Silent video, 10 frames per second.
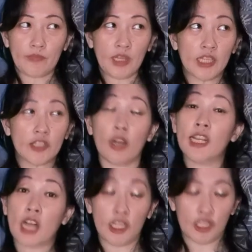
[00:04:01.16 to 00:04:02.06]
solid
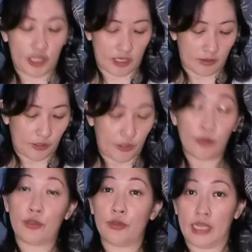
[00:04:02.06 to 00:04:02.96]
culture due
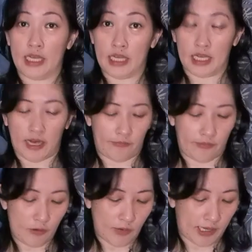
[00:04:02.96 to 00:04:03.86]
to the
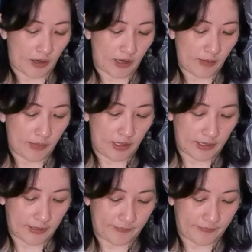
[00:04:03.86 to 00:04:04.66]
kefir working on the milk.